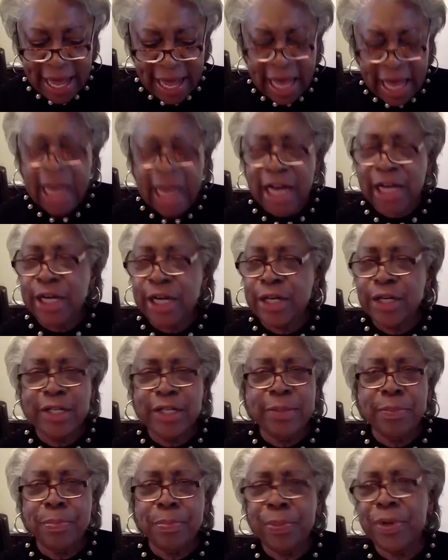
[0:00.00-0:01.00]
a
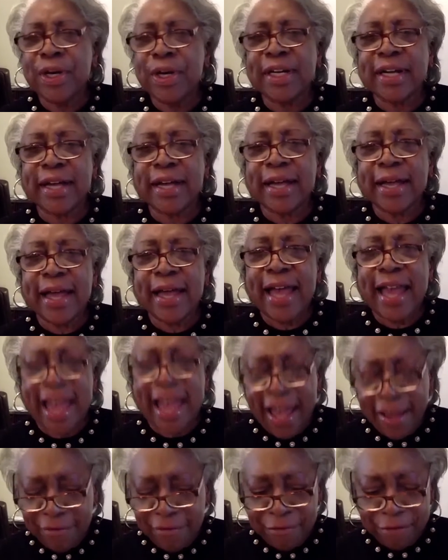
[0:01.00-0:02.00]
good book
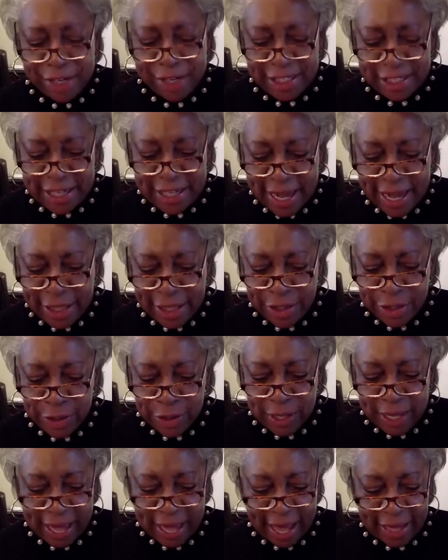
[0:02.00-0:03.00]
every chance you
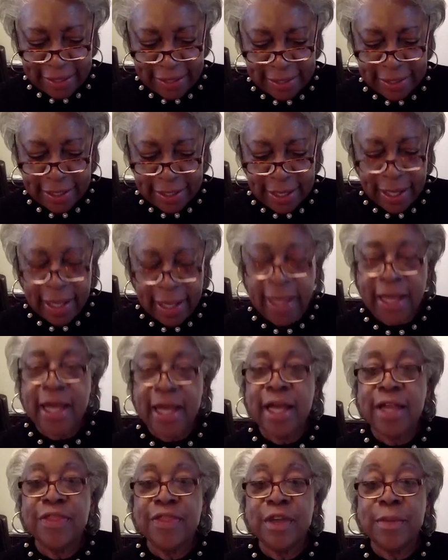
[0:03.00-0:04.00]
get.
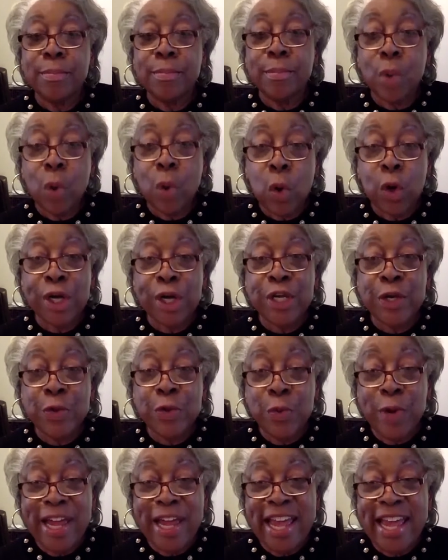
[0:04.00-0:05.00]
The more you
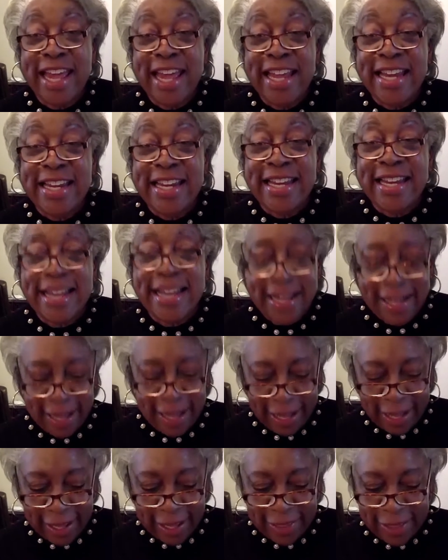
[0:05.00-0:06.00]
read,
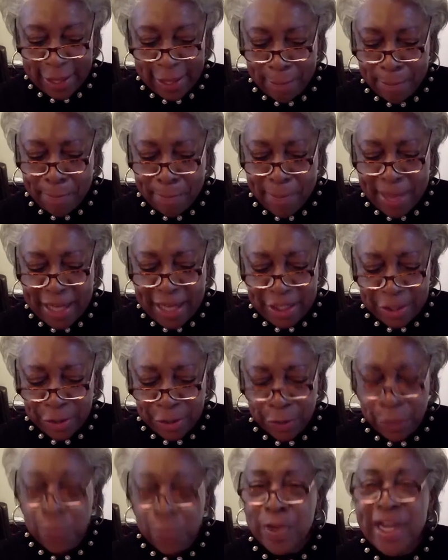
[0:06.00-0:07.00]
the
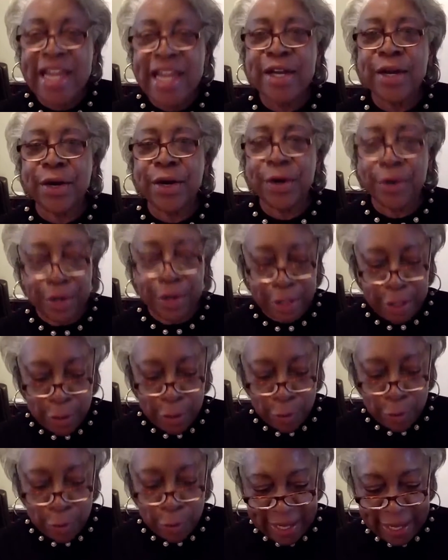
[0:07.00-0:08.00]
better reader you
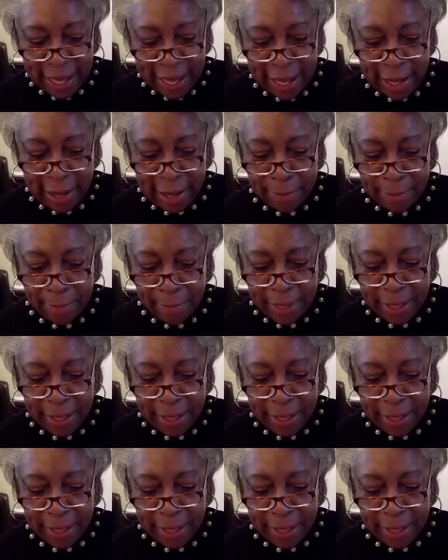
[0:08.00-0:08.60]
become.